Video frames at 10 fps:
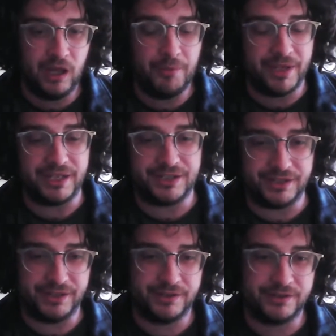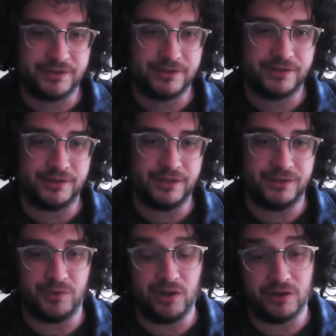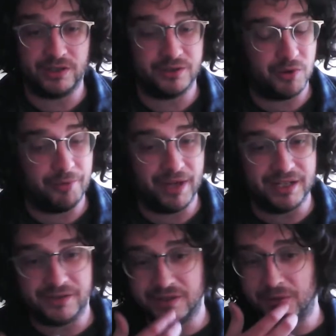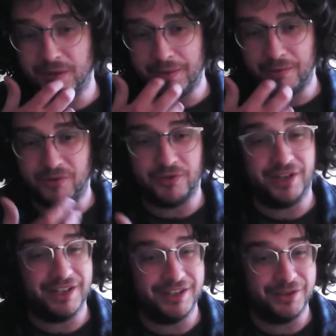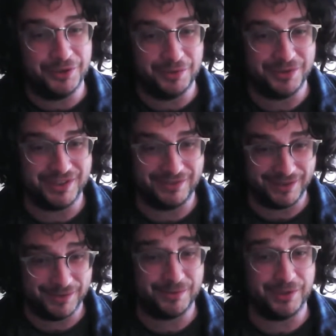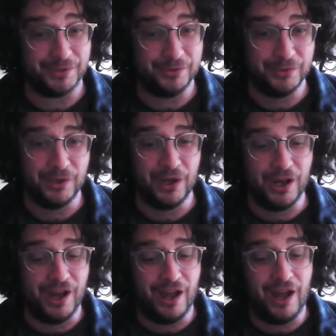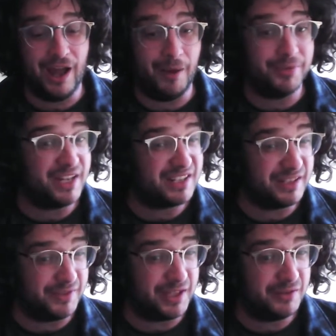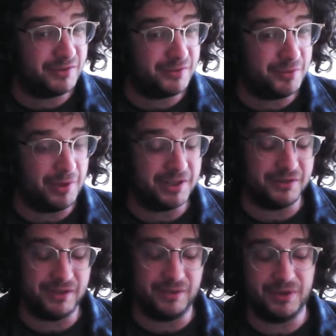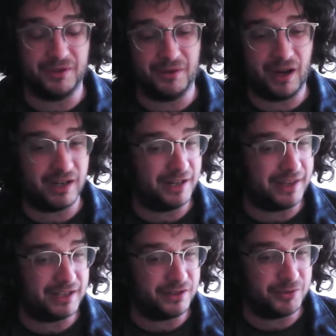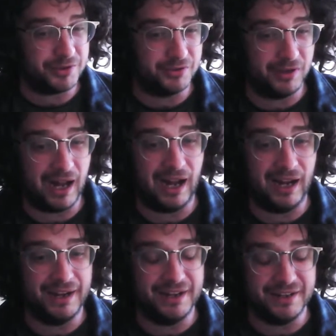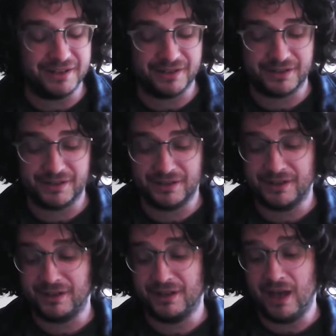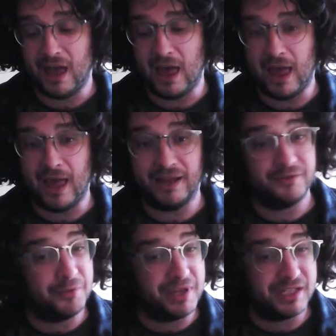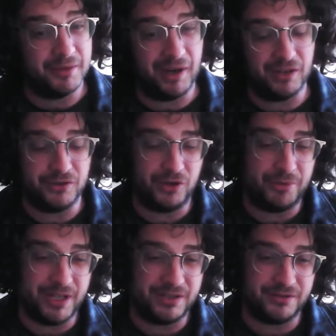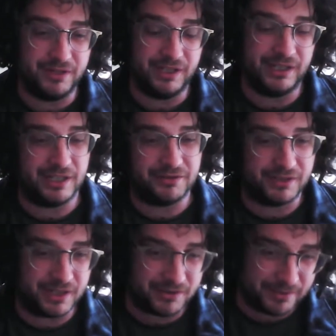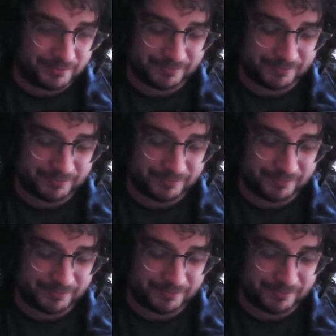a picture as well because it's a web page, so it's going to be a bit more funky than the normal CV, which is pretty cool. Uh, potentially a video. We might do. We could. I could add that as an optional and uh, information about your job history, etc., etc.